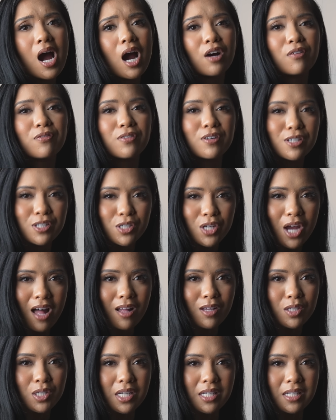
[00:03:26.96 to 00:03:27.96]
Our first
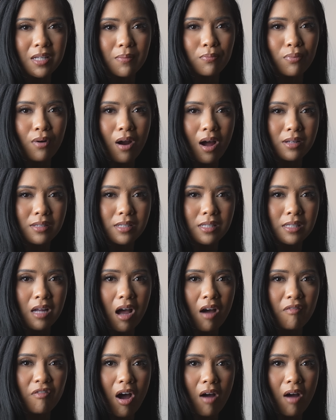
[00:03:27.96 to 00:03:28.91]
challenge is a process of